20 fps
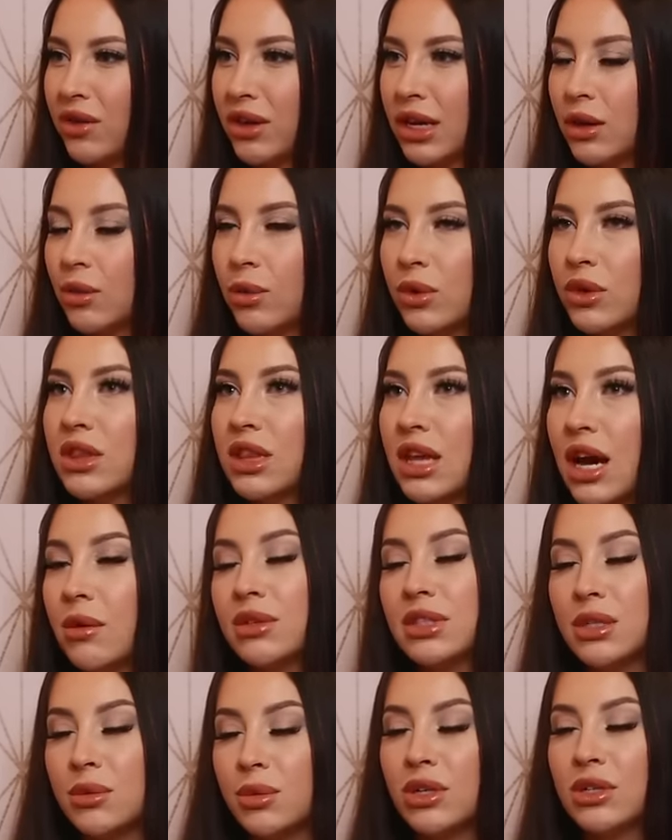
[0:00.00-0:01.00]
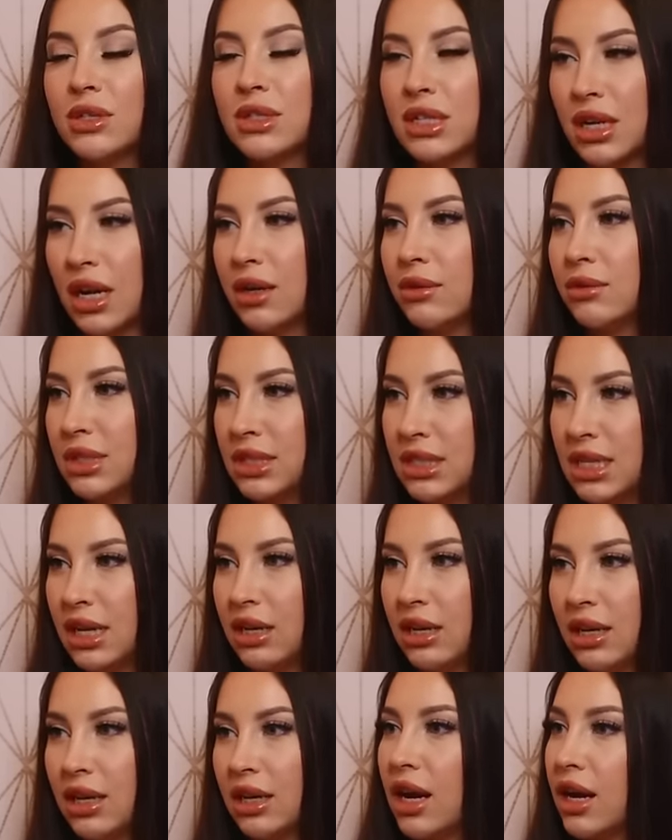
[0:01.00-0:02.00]
And I go, well, that was the person I was
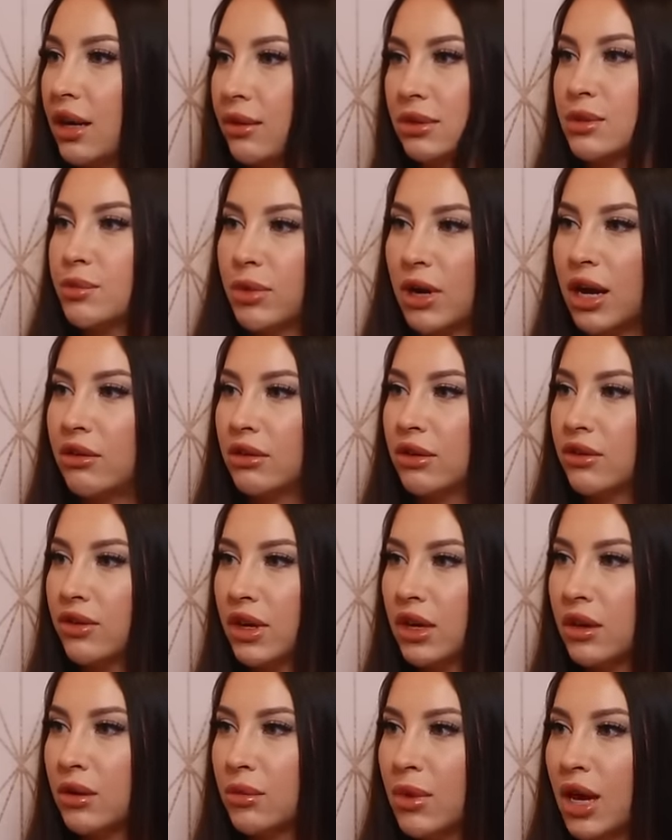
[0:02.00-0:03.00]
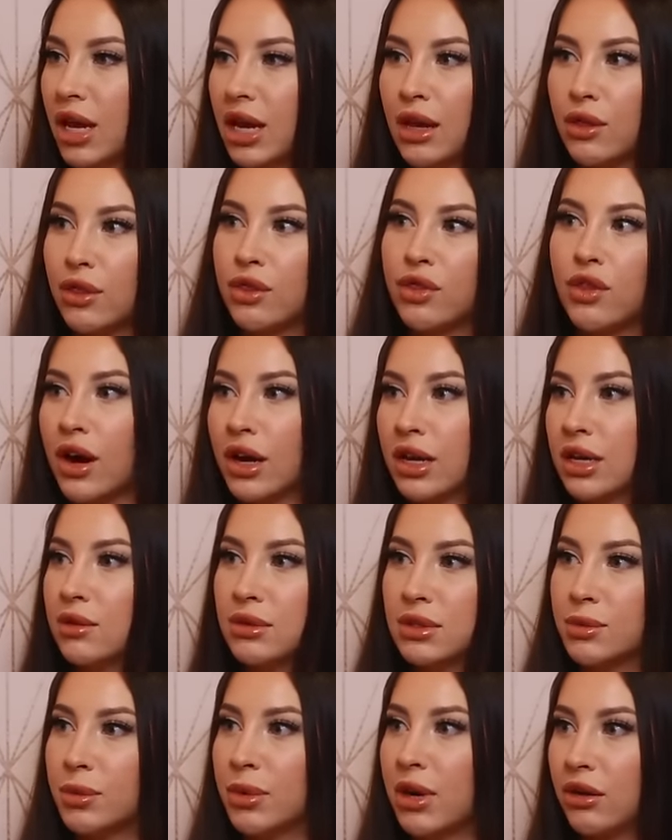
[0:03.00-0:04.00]
dating and I was proud of him and I thought he
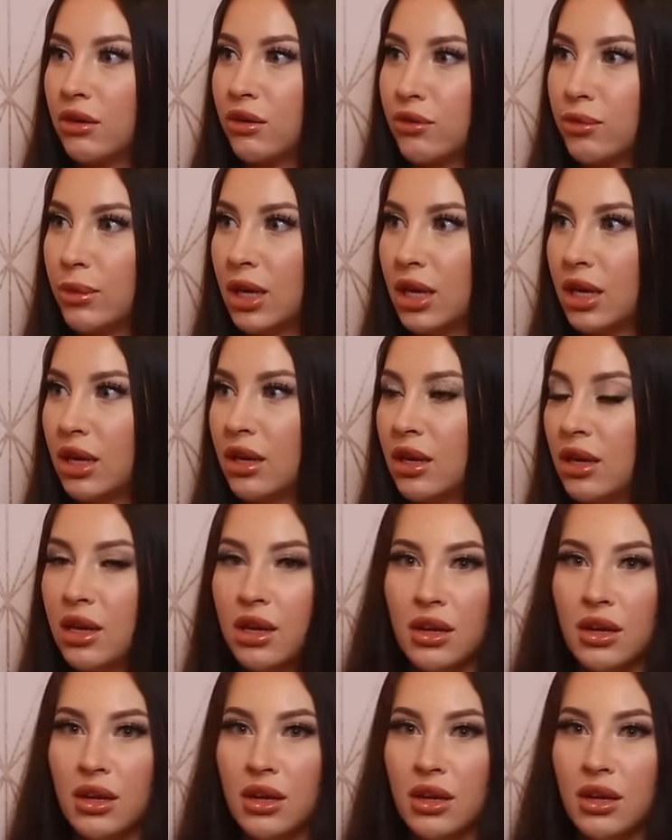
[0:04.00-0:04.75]
was proud of me.